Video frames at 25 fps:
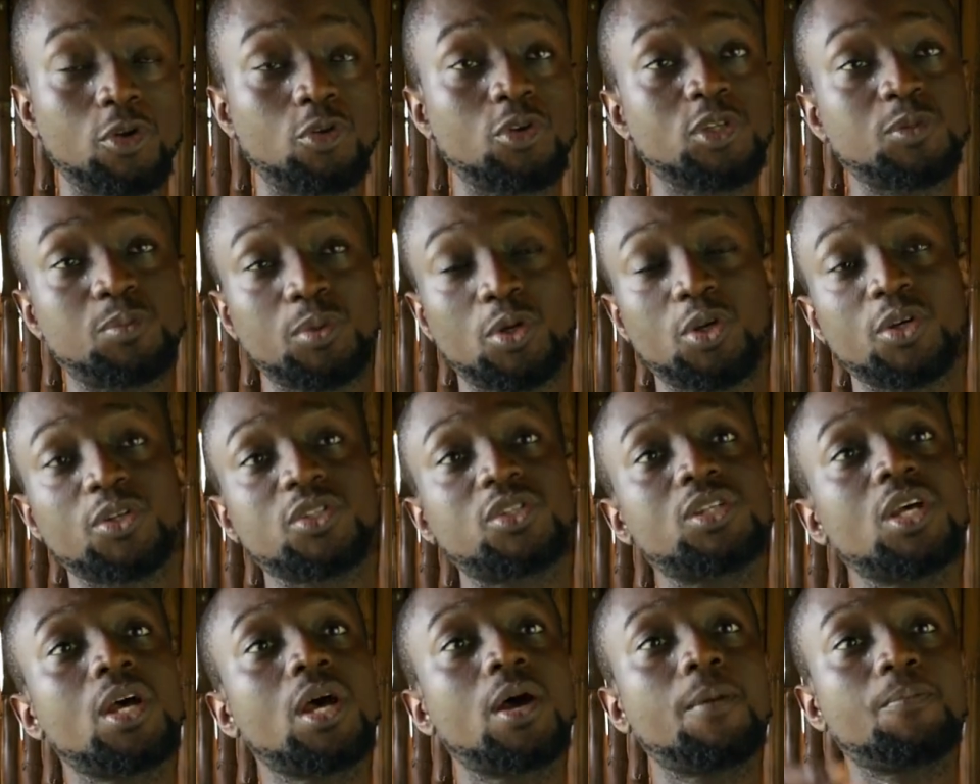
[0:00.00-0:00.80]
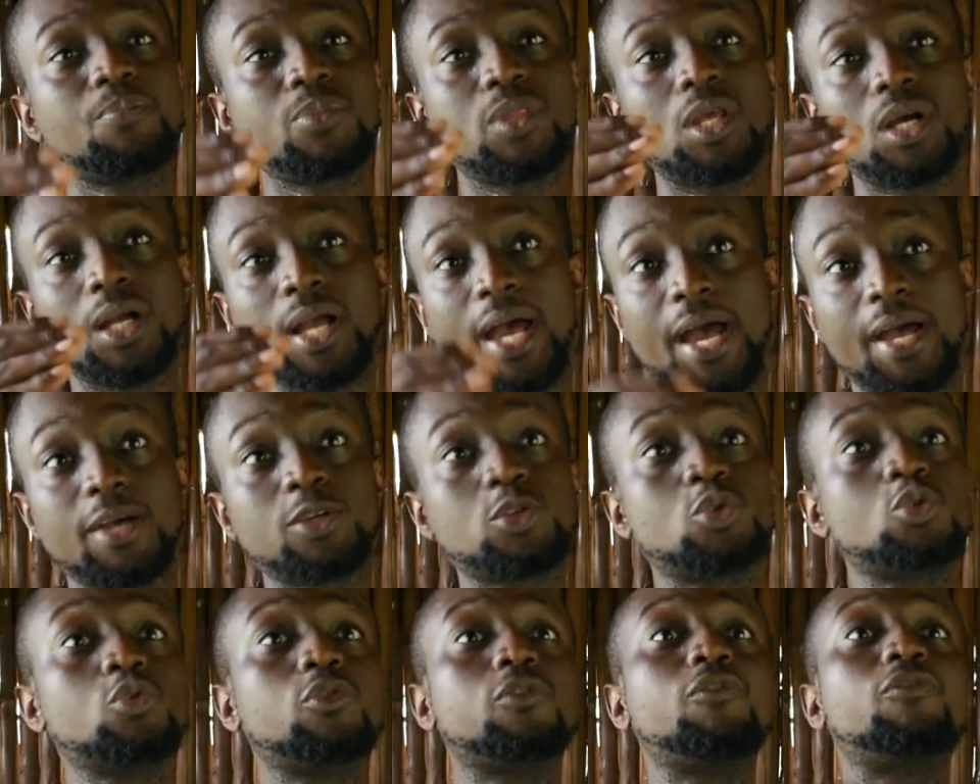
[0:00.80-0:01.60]
It was because the guys
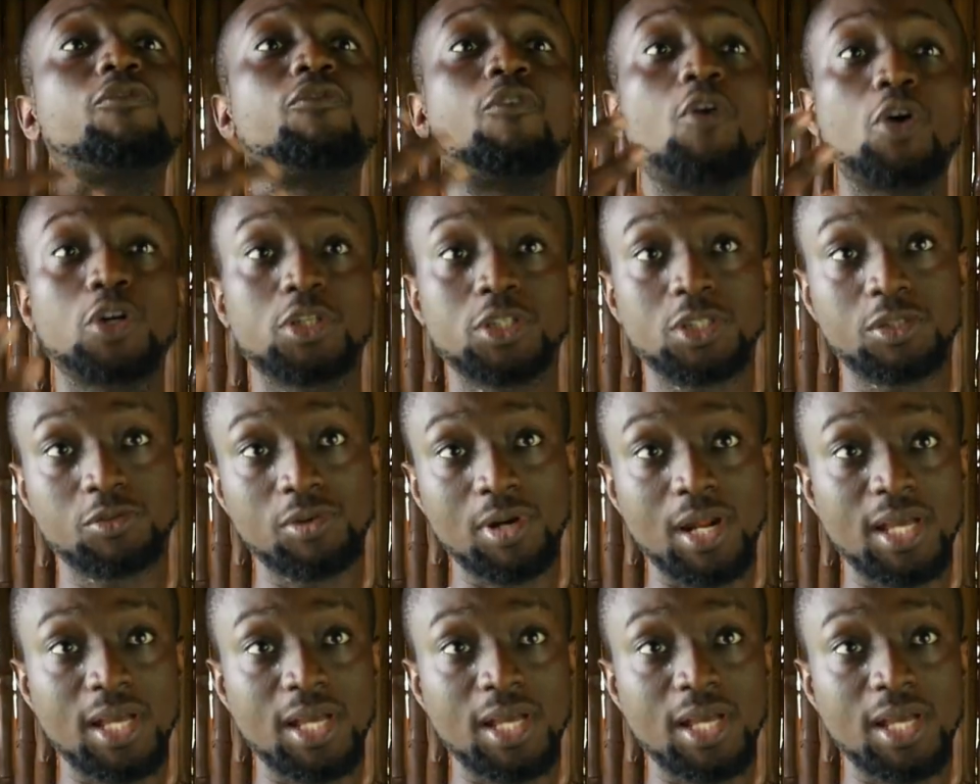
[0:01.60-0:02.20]
who fund real